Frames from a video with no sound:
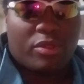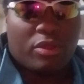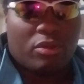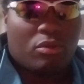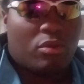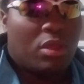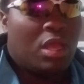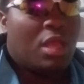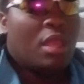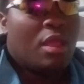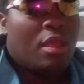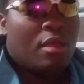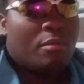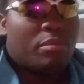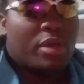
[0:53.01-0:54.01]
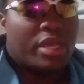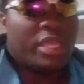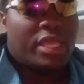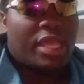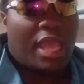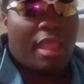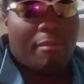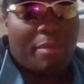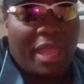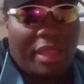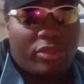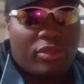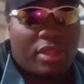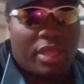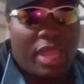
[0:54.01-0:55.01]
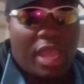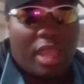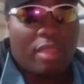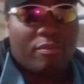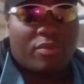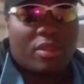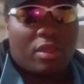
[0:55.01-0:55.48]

too, but he came back into the game.